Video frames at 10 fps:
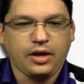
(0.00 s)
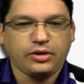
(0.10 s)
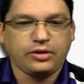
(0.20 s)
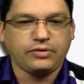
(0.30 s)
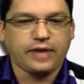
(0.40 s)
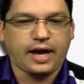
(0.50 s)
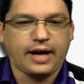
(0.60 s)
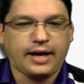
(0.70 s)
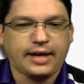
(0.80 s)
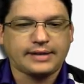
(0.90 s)
You've
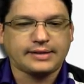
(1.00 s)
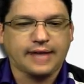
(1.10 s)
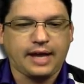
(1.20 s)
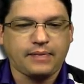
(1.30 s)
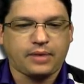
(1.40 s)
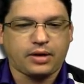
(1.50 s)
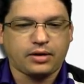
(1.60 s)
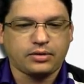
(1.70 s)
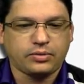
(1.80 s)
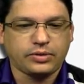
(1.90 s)
got a
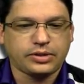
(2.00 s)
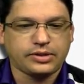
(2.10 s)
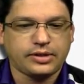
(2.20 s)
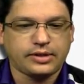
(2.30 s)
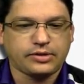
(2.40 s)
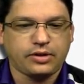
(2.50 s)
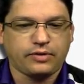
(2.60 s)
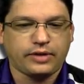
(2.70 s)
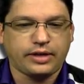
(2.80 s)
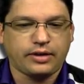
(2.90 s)
sidebar, which is this
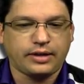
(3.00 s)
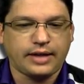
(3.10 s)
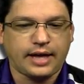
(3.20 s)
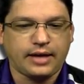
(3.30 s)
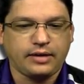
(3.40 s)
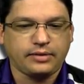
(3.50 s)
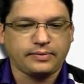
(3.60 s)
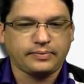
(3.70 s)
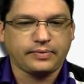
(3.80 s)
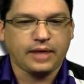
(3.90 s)
over here on the end.
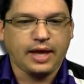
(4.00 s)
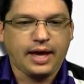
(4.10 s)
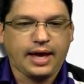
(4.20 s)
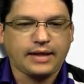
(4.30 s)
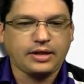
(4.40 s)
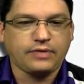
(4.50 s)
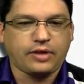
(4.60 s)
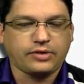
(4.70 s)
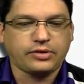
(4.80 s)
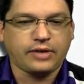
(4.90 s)
And then you've
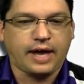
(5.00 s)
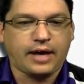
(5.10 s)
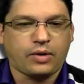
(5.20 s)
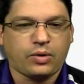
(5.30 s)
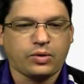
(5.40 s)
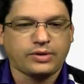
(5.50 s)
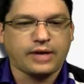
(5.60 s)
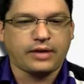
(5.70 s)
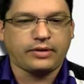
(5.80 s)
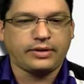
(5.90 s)
also got a
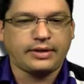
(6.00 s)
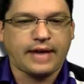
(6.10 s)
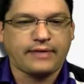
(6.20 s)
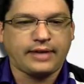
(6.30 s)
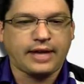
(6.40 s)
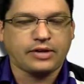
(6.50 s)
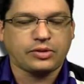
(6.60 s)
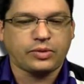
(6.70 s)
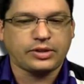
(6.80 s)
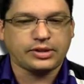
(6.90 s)
horizontal
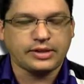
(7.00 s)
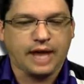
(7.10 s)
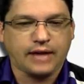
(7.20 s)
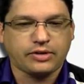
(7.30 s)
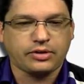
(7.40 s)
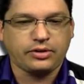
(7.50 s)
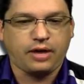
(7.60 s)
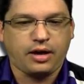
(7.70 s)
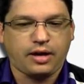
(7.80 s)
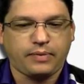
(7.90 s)
navigation, which is not turned
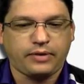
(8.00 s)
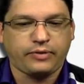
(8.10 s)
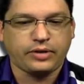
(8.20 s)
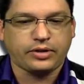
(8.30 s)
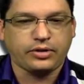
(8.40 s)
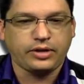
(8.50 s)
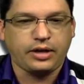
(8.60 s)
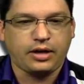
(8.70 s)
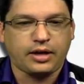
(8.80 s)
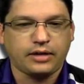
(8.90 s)
on, but if we turned it
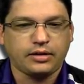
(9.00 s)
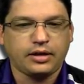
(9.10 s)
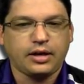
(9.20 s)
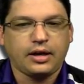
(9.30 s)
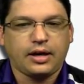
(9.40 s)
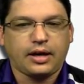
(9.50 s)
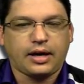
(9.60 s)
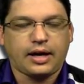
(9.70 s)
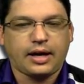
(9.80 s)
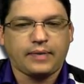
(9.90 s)
on,
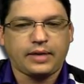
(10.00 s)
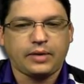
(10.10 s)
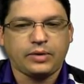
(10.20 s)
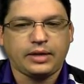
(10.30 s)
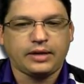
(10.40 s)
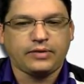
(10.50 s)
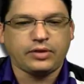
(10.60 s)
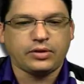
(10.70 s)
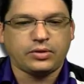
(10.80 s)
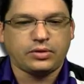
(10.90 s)
um, it would give
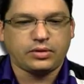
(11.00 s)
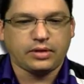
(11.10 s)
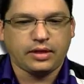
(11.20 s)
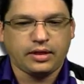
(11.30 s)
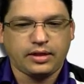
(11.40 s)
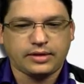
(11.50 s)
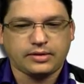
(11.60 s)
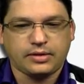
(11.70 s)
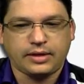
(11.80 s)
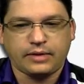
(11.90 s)
you
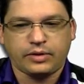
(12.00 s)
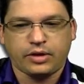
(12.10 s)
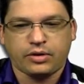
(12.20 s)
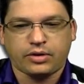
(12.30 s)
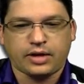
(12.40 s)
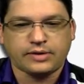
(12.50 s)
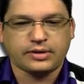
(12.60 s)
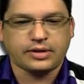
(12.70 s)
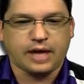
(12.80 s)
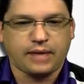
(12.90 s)
this that would go across
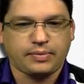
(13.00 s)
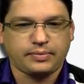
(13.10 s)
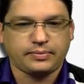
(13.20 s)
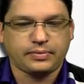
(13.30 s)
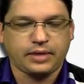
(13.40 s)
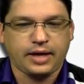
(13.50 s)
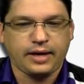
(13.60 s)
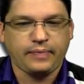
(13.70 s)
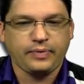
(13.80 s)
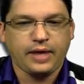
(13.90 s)
the top. Okay.